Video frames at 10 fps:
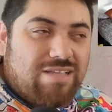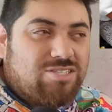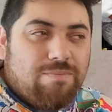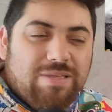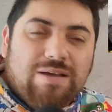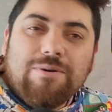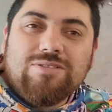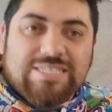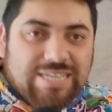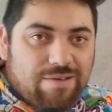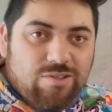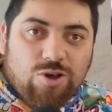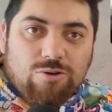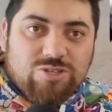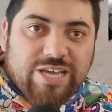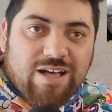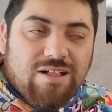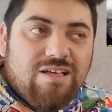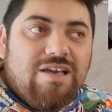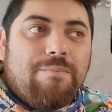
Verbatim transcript: something about the W Hotel,